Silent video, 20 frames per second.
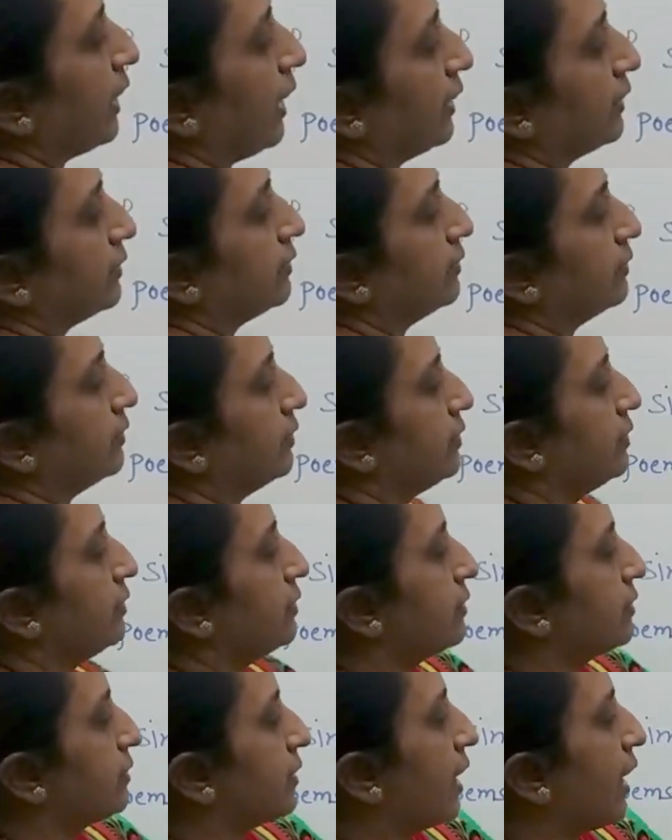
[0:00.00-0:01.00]
either
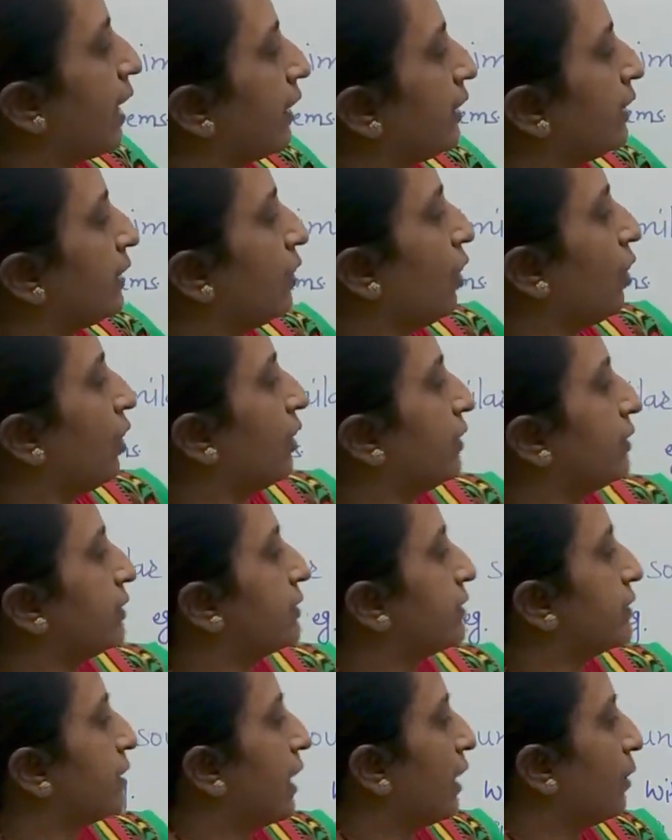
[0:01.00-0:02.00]
sign or
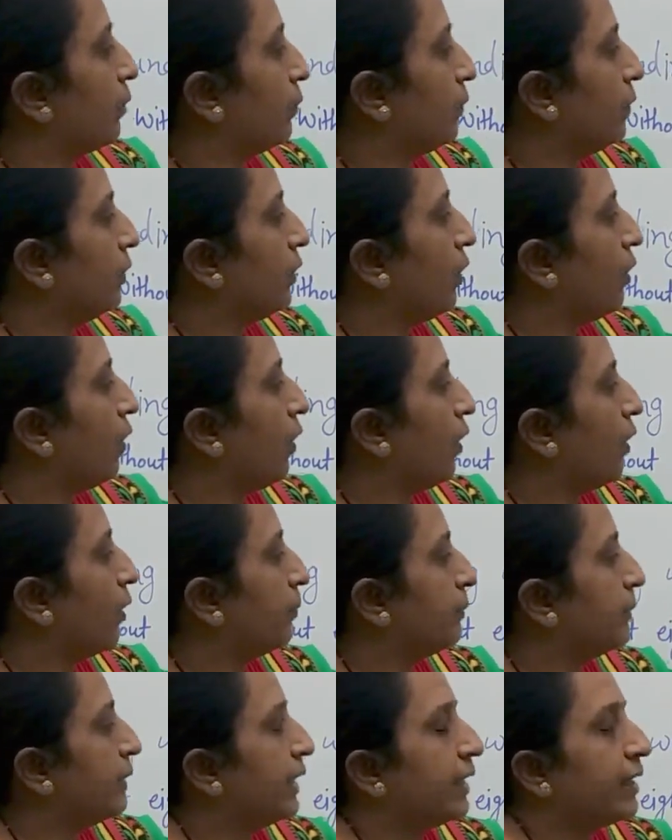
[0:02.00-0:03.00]
sound of
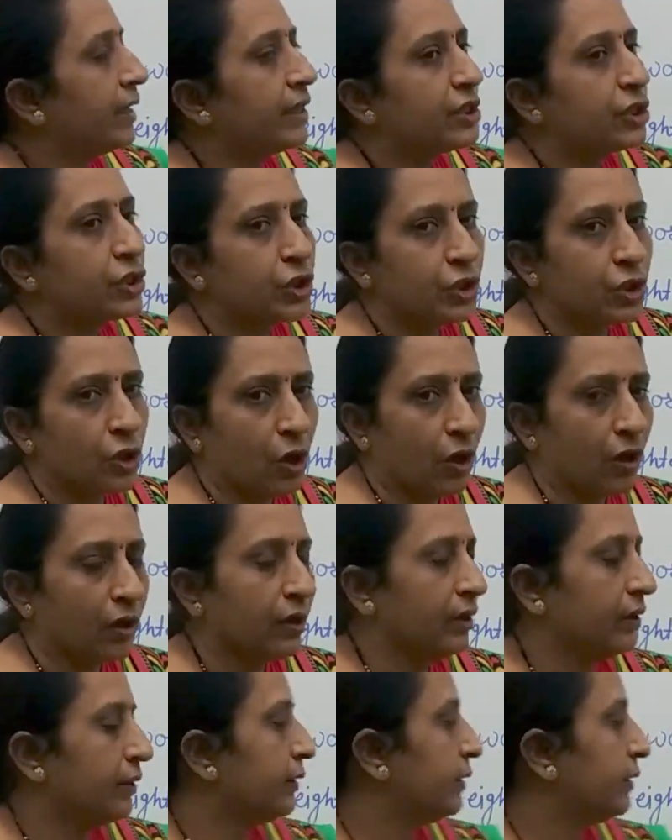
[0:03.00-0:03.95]
their shock.